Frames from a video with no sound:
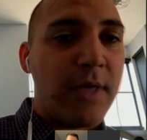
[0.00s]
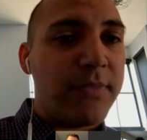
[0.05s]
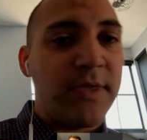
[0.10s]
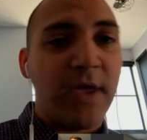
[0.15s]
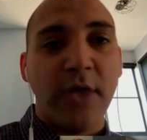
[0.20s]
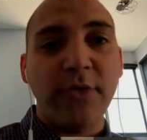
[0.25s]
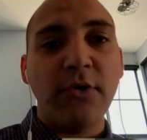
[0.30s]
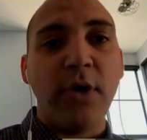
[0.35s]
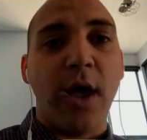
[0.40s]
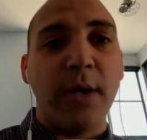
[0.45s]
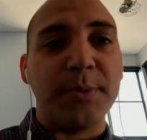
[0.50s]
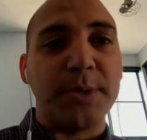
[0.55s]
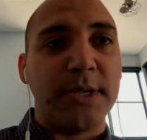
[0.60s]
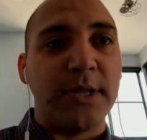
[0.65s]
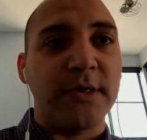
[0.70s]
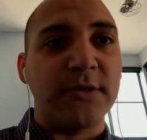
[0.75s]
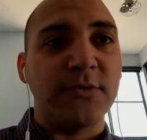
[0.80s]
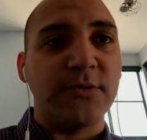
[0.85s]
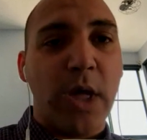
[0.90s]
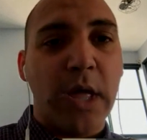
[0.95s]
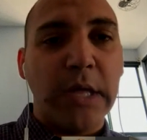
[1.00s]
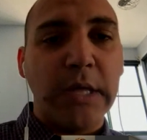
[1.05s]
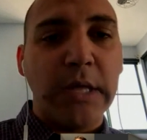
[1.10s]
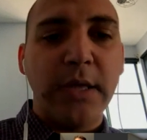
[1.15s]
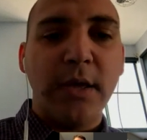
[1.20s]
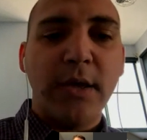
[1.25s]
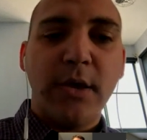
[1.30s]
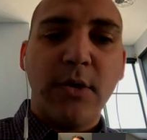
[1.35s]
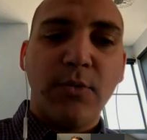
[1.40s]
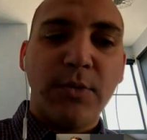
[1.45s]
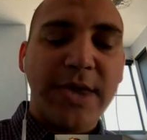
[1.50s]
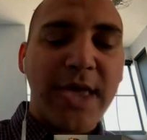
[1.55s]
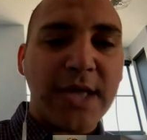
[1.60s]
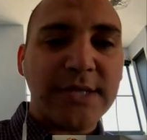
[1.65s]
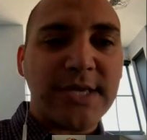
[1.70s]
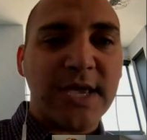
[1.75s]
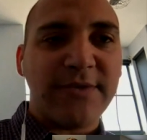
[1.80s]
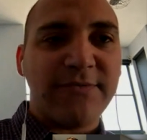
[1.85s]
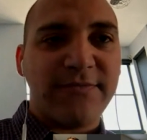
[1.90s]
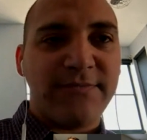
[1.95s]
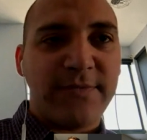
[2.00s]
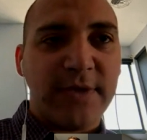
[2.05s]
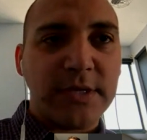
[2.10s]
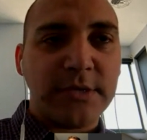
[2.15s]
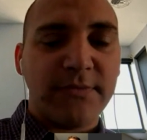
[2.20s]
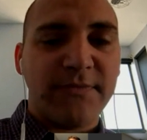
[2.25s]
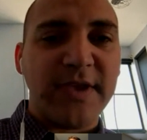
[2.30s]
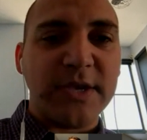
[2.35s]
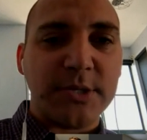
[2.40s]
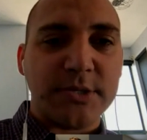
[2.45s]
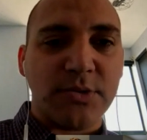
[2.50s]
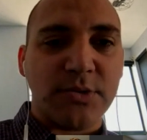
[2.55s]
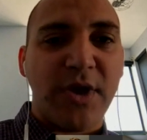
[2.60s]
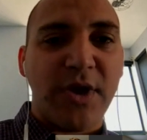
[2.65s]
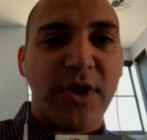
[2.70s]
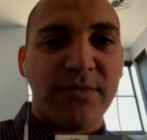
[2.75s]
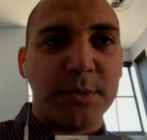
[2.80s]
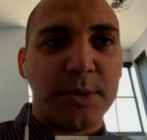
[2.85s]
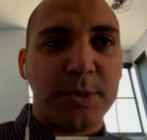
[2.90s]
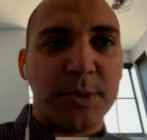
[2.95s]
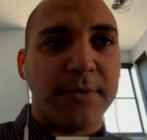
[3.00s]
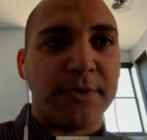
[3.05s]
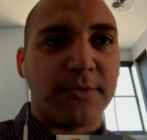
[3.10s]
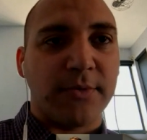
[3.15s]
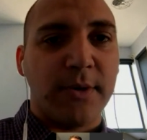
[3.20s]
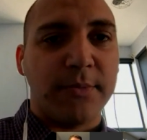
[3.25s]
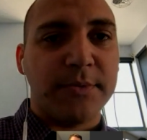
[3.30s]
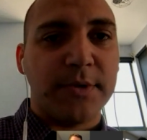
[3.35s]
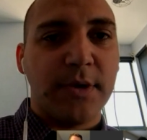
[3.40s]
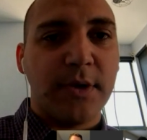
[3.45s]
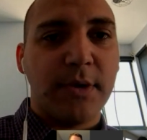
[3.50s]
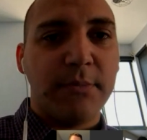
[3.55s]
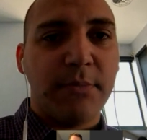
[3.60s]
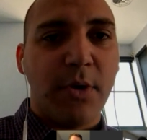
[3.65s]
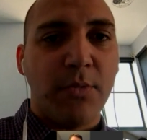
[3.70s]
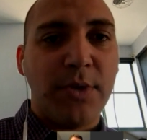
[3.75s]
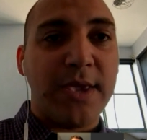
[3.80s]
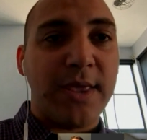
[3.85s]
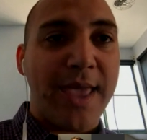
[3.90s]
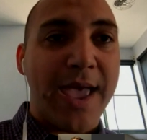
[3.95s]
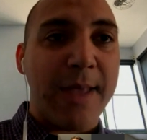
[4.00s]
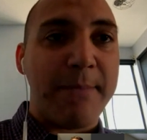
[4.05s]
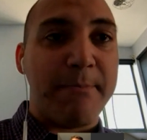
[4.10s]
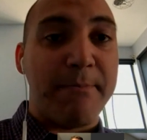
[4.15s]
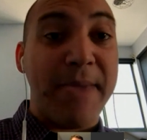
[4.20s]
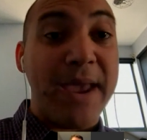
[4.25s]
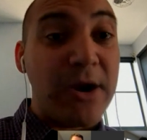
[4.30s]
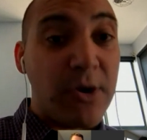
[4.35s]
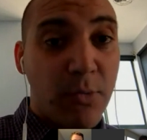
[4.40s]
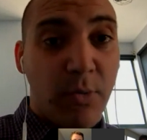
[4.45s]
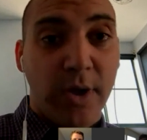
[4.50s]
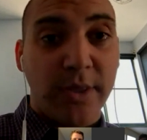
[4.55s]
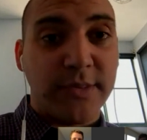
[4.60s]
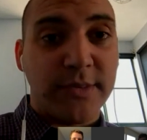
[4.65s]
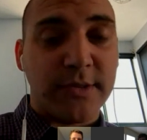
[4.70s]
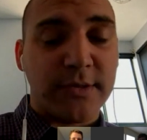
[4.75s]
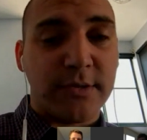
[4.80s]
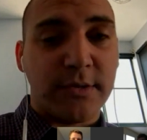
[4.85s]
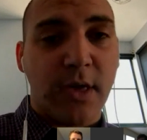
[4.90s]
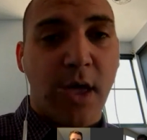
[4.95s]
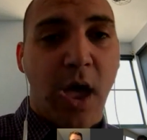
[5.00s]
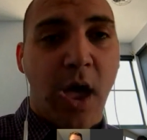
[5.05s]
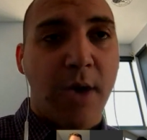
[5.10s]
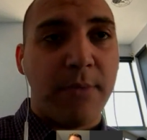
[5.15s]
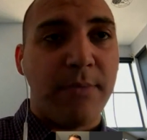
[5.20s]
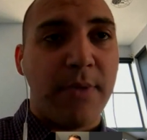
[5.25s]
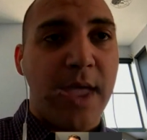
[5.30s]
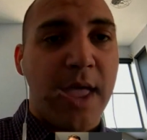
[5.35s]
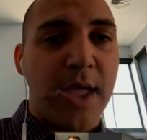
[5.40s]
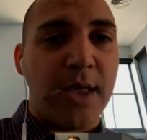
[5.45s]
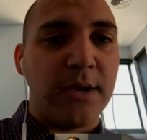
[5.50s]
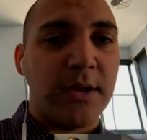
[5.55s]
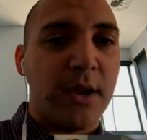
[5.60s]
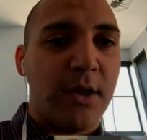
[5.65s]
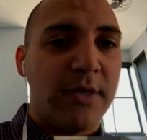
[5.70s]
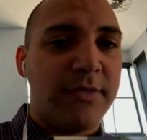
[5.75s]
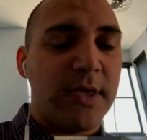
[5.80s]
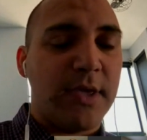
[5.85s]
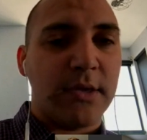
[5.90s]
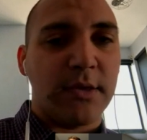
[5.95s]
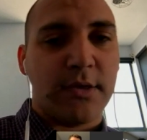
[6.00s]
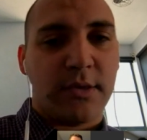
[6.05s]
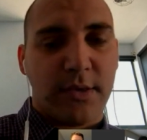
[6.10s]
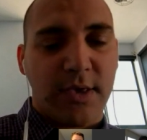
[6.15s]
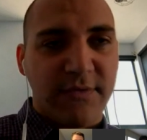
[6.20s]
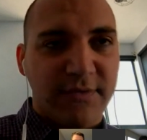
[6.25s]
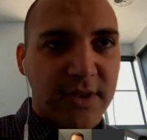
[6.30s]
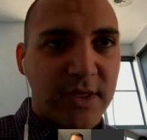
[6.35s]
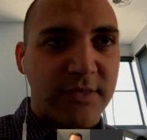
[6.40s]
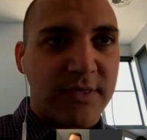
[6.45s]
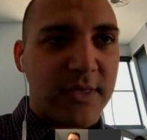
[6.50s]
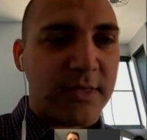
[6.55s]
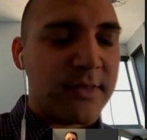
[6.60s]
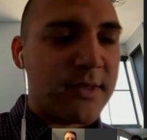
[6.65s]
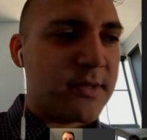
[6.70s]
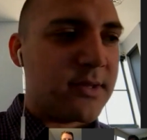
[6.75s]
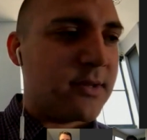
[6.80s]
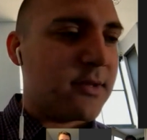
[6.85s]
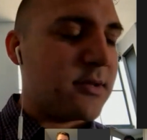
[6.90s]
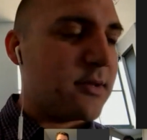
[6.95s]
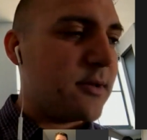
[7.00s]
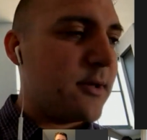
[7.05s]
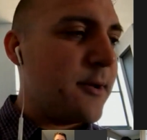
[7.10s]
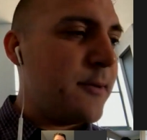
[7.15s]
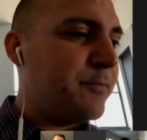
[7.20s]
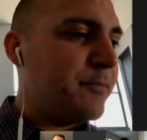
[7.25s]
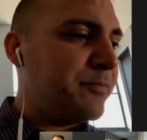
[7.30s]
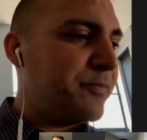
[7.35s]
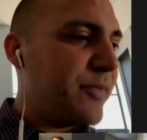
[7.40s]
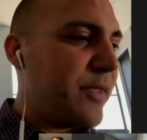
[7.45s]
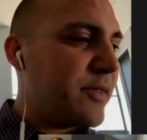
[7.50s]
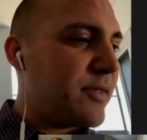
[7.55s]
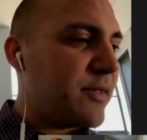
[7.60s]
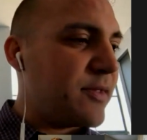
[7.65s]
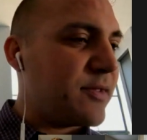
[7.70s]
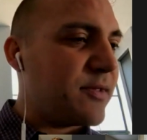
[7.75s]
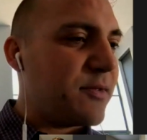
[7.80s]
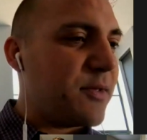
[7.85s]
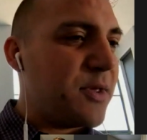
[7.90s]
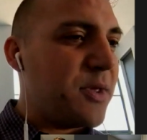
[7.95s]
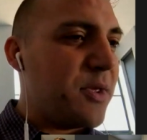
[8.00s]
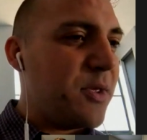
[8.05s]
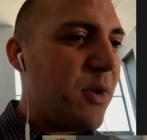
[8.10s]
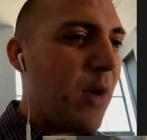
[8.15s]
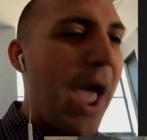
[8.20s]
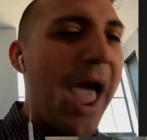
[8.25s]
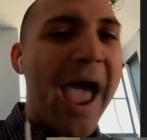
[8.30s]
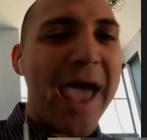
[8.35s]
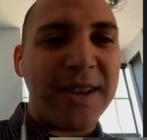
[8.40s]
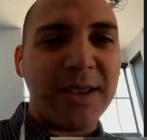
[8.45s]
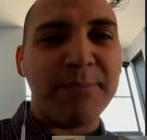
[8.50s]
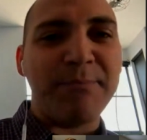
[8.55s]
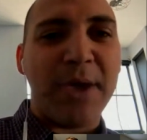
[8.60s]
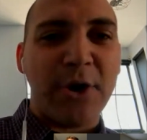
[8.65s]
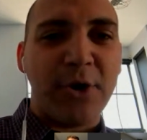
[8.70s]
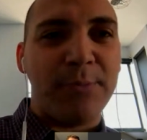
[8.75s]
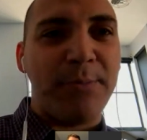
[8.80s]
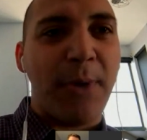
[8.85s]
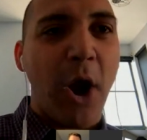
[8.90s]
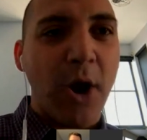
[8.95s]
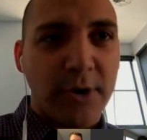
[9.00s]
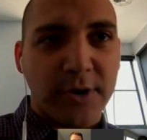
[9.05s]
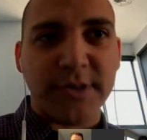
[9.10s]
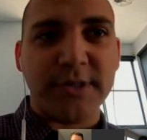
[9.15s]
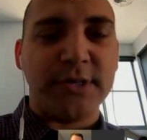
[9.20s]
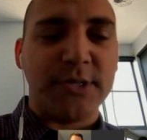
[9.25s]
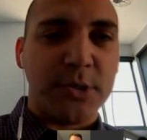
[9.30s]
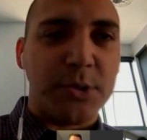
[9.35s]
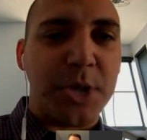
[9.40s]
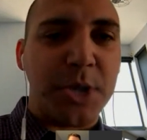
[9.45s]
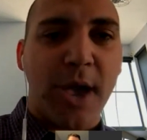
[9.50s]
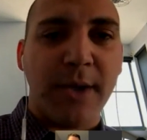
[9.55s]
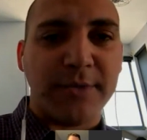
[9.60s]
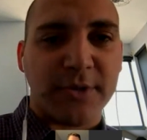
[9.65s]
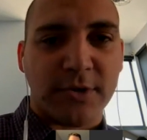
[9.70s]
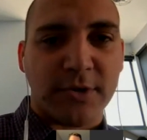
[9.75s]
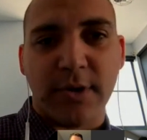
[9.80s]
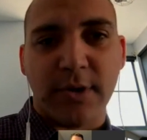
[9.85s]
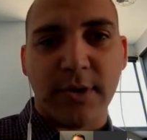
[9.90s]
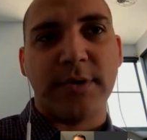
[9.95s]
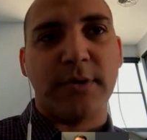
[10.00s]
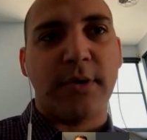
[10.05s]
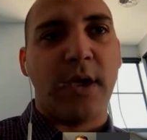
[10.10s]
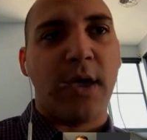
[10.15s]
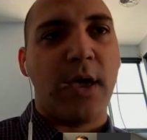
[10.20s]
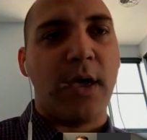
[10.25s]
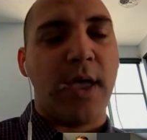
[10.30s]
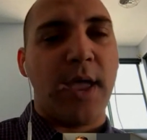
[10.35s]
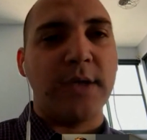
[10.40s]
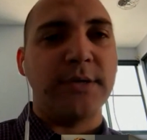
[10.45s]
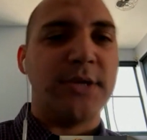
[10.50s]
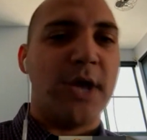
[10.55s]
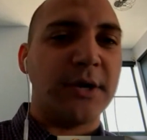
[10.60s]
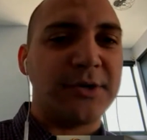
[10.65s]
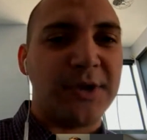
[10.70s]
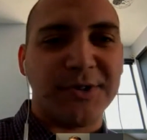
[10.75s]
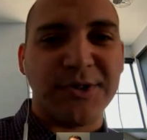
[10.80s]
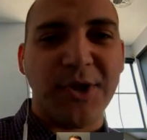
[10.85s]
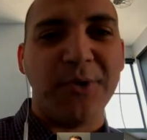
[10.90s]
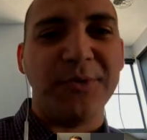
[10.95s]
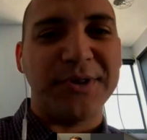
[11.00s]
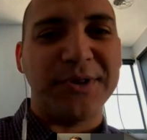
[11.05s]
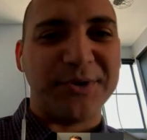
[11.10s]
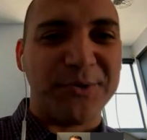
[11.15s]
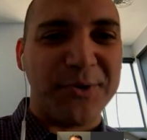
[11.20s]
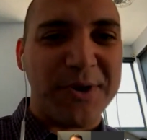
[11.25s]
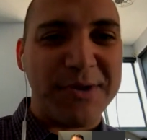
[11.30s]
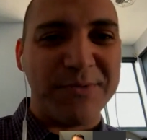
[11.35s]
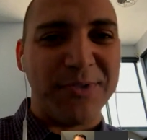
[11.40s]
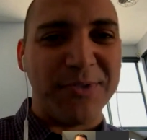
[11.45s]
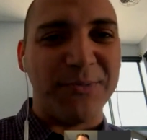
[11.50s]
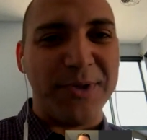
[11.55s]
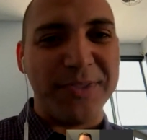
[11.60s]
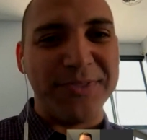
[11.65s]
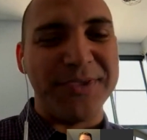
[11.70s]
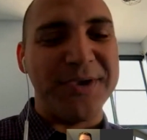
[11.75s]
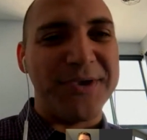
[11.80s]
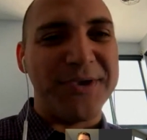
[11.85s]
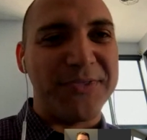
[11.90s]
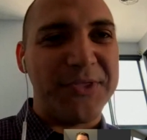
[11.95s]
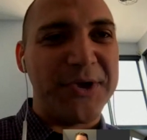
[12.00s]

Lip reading: Right? And the other option is, well, we can't take features away from JavaScript, but we can add better ones. And I think if anything, this is adding better parts to JavaScript. And Doug doesn't always agree with what